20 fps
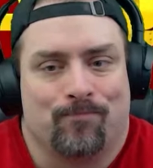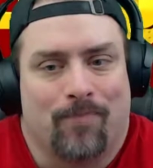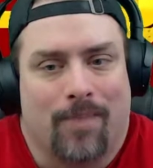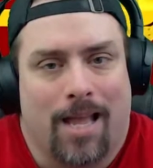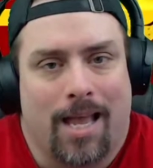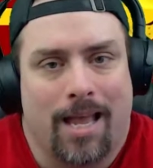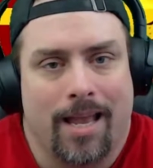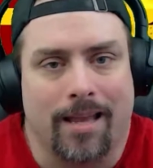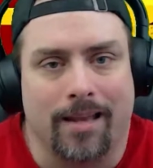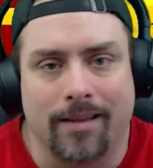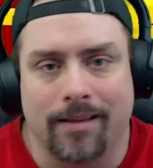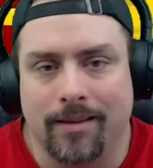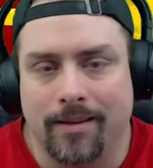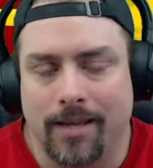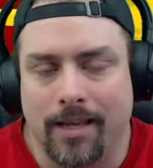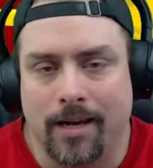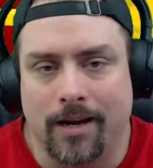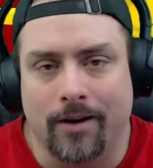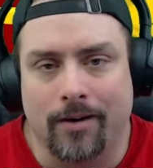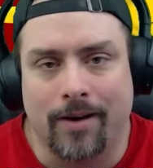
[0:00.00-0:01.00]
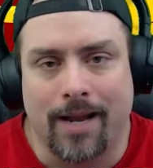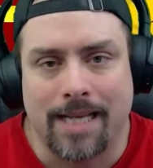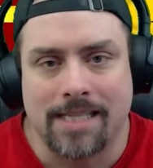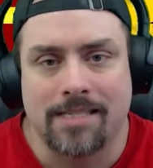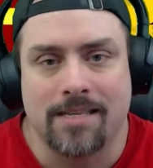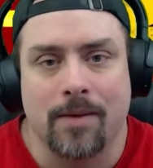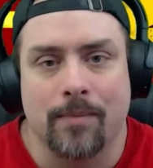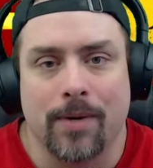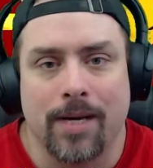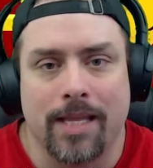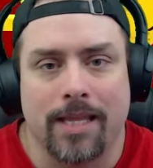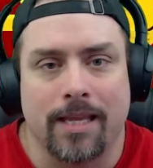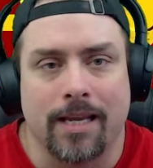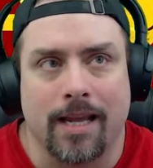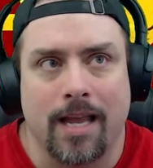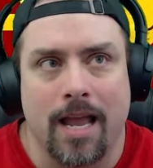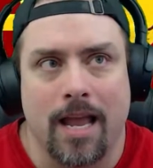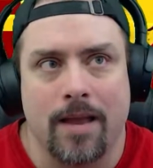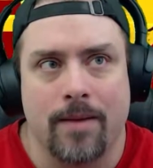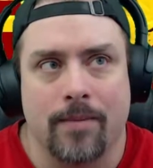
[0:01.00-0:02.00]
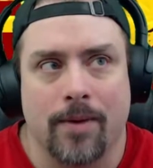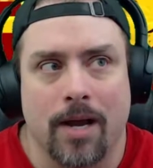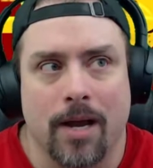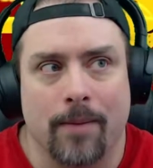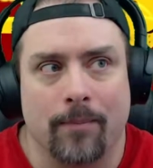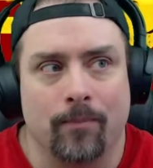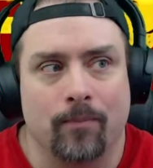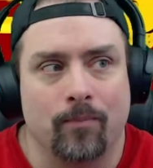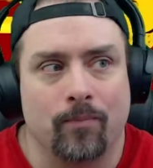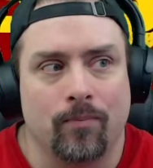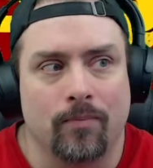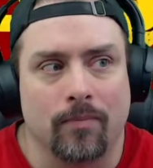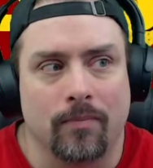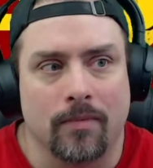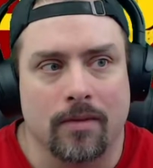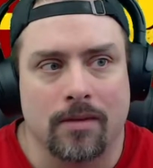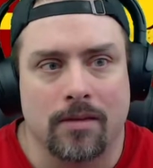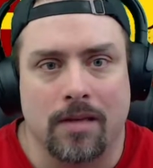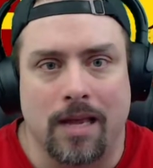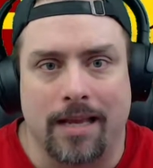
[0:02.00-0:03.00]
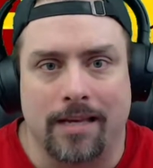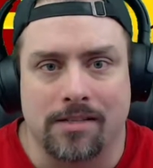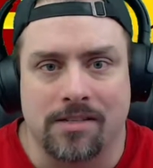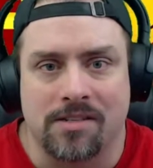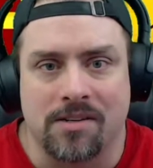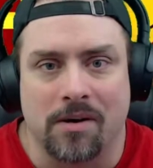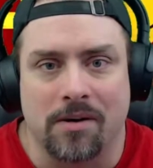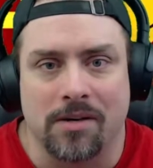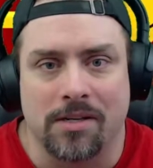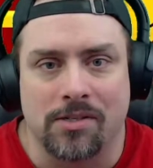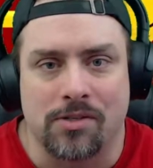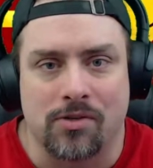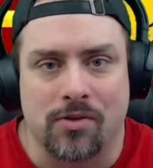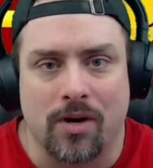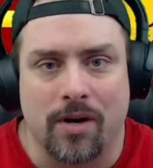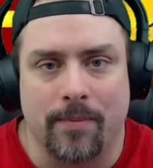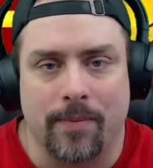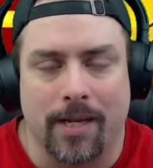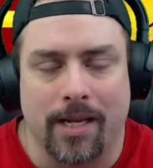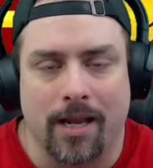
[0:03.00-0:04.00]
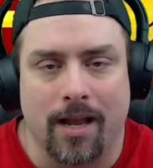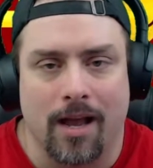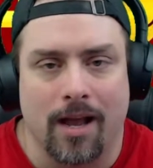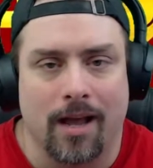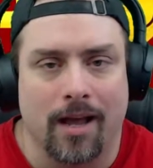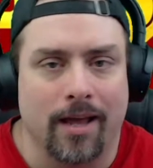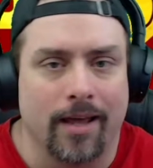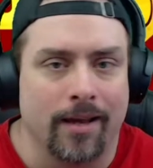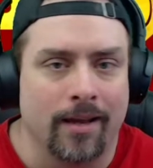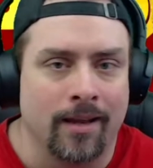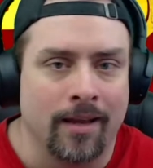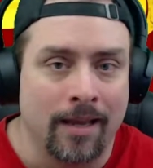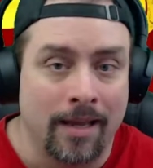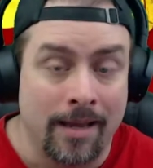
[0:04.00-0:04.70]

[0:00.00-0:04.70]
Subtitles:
Hey, as somebody that came up and started streaming on